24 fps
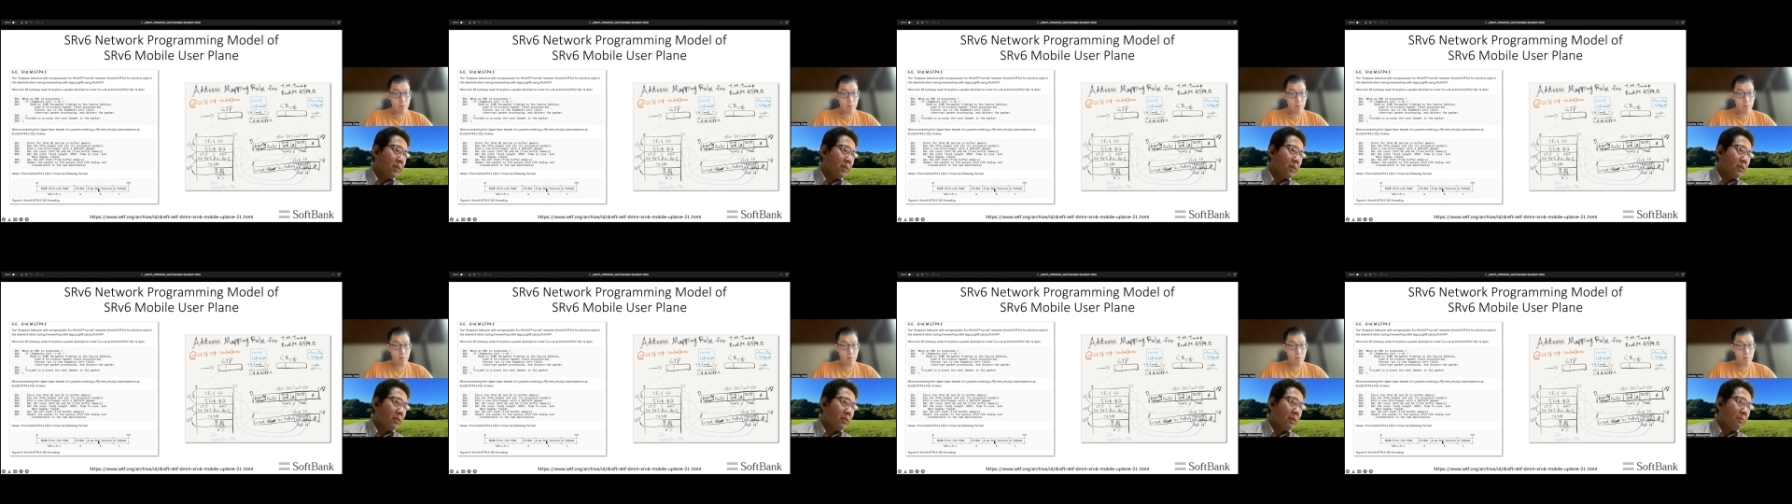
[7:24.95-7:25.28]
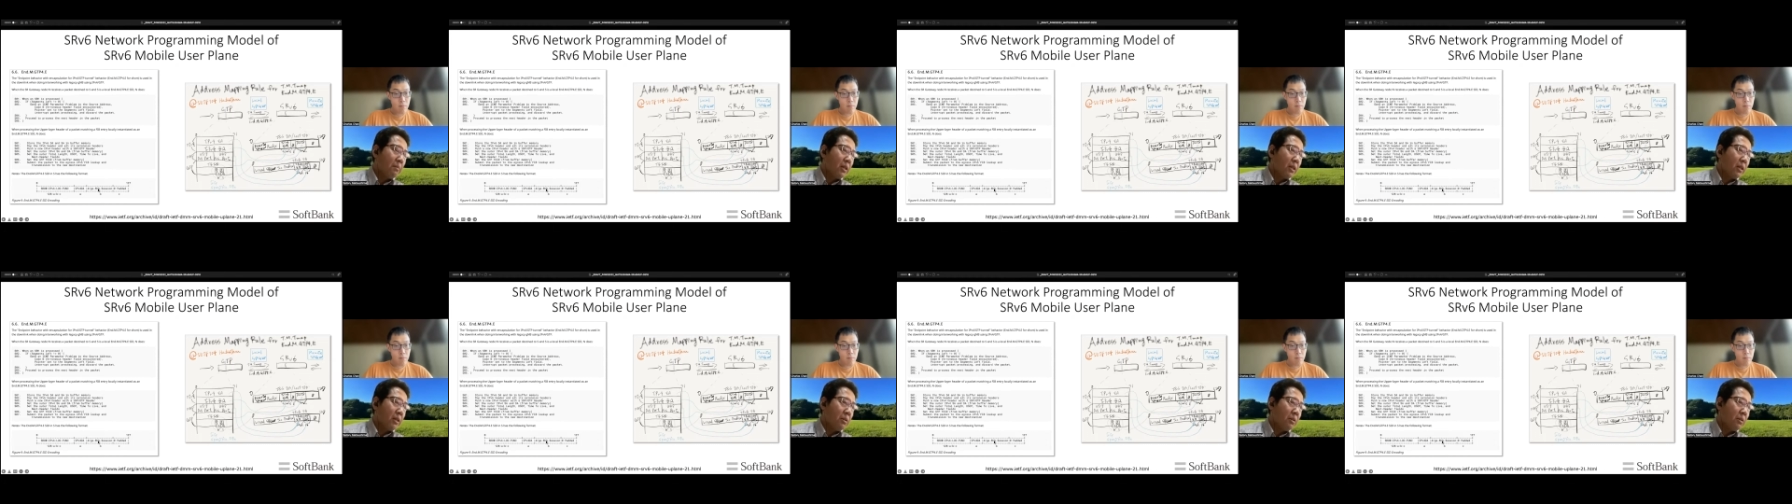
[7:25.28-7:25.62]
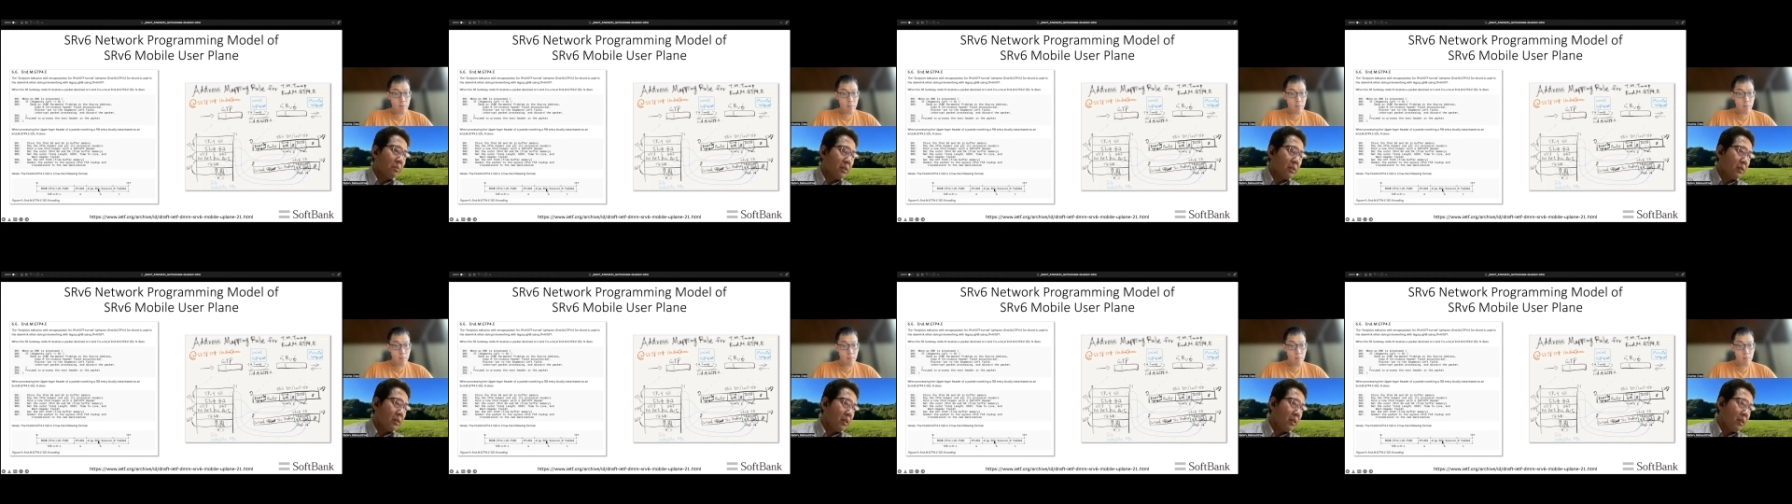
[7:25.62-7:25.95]
in the manner
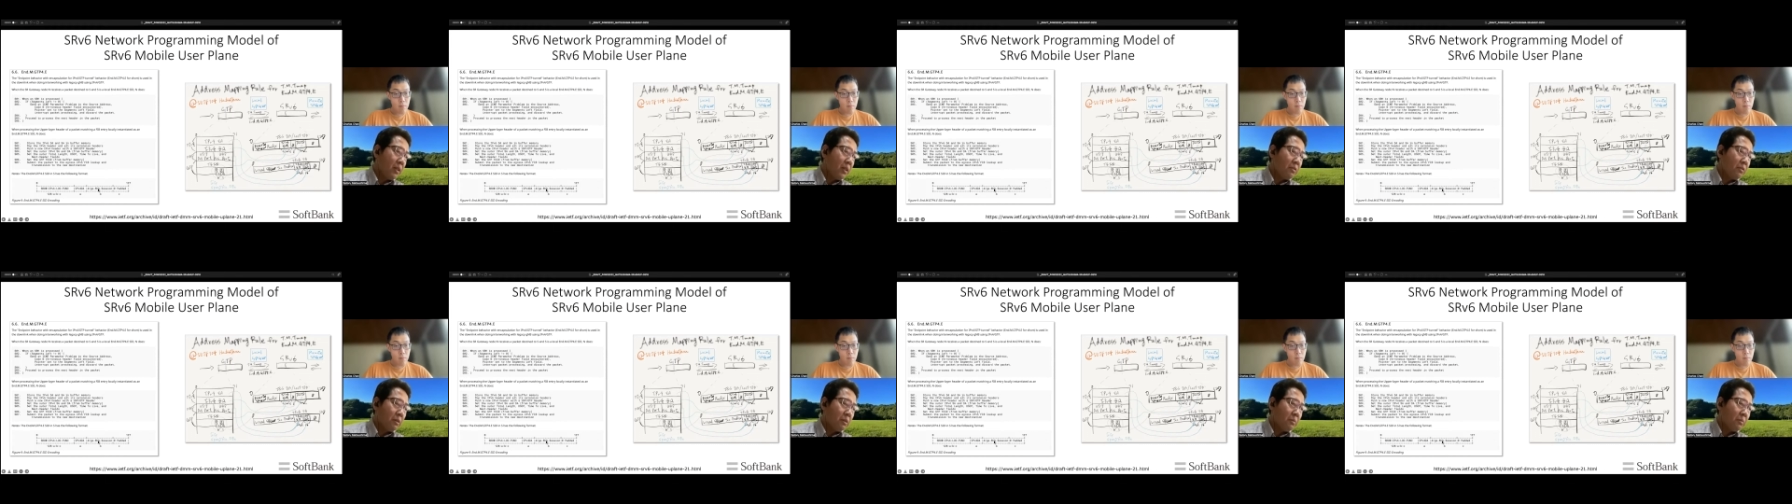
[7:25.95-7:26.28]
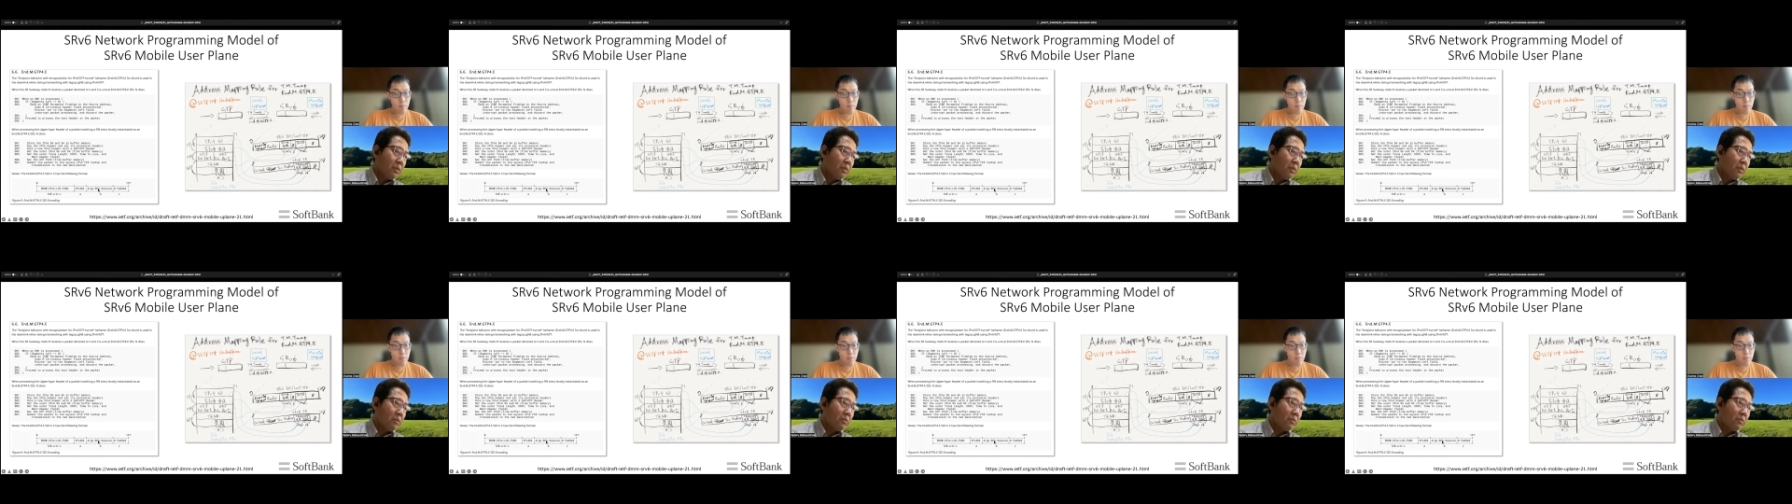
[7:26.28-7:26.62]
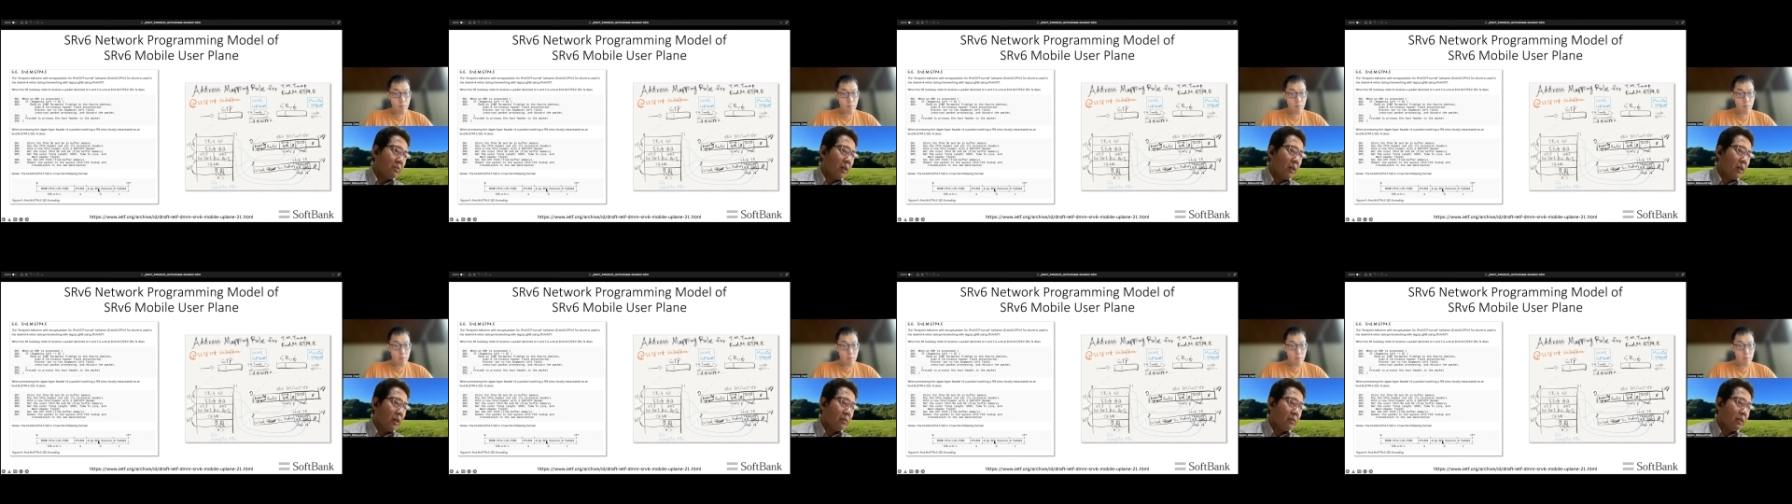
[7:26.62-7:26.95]
of the
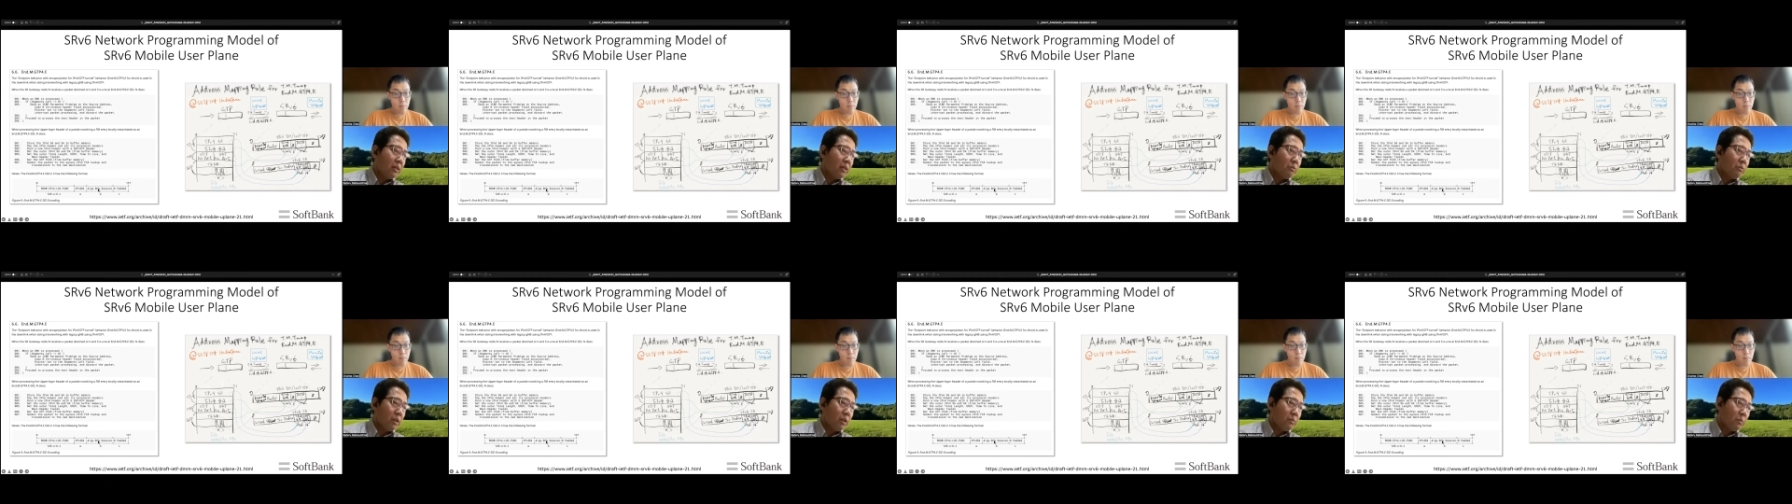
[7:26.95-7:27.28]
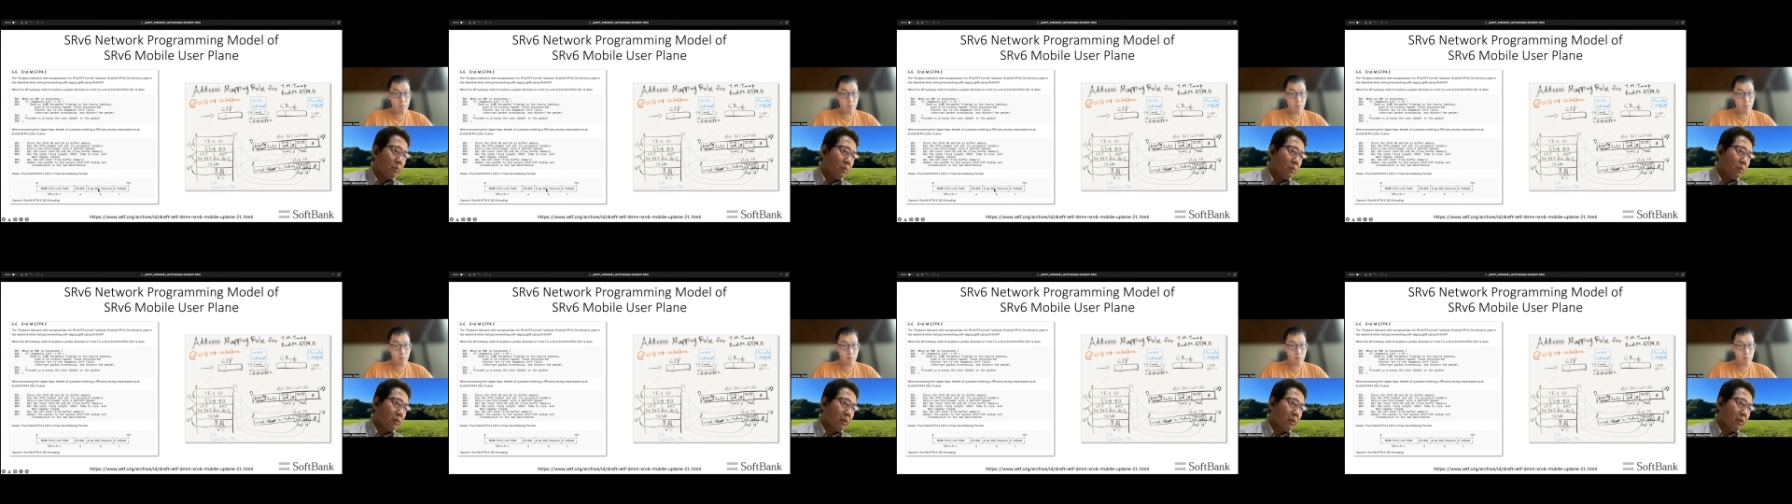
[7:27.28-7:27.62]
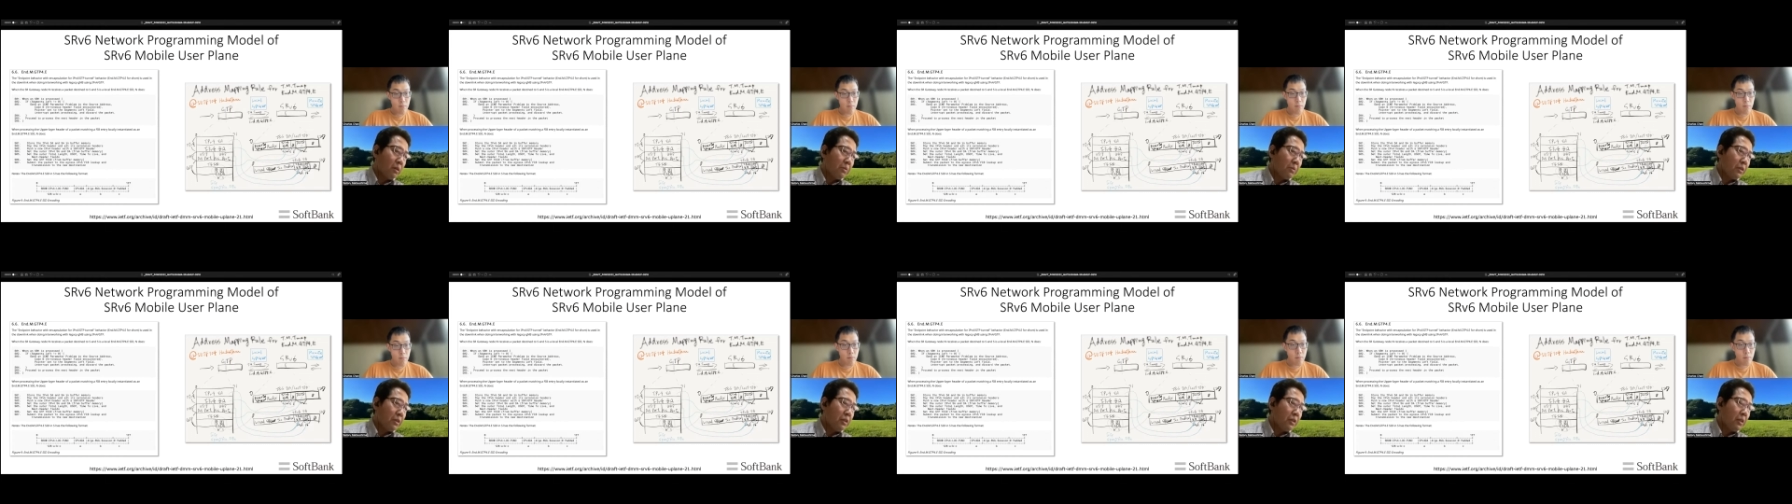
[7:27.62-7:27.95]
SRv6 network
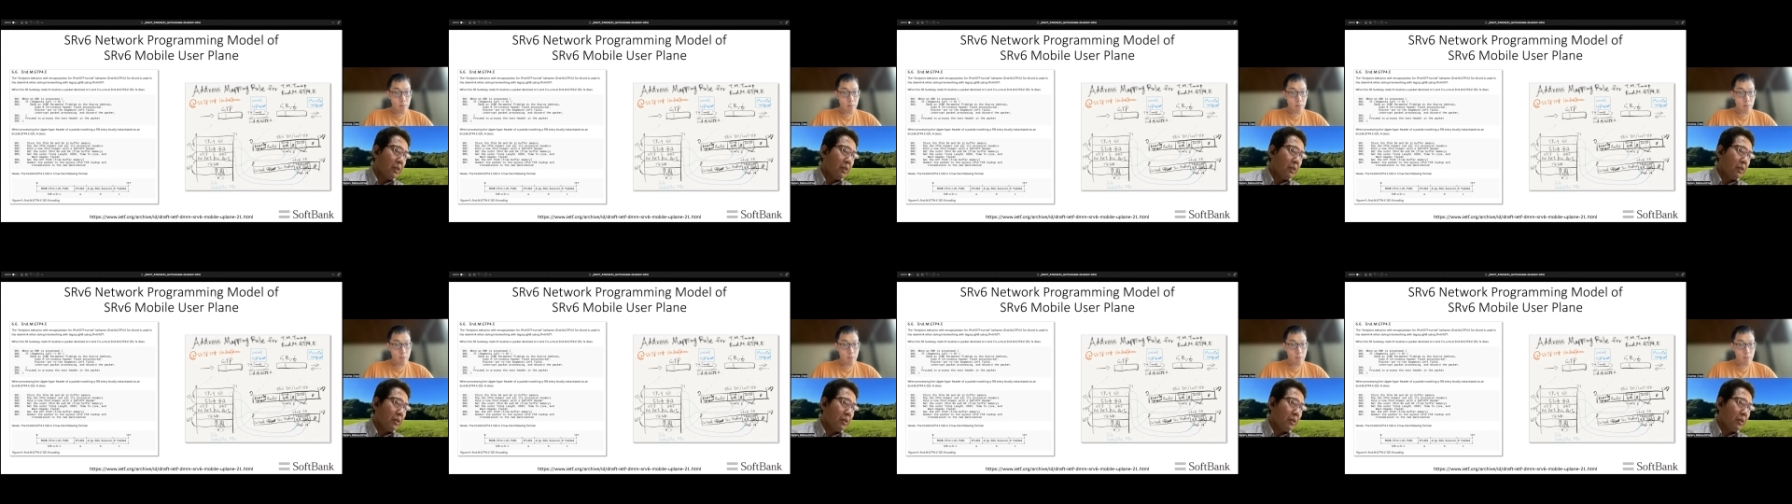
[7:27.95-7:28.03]
programmability.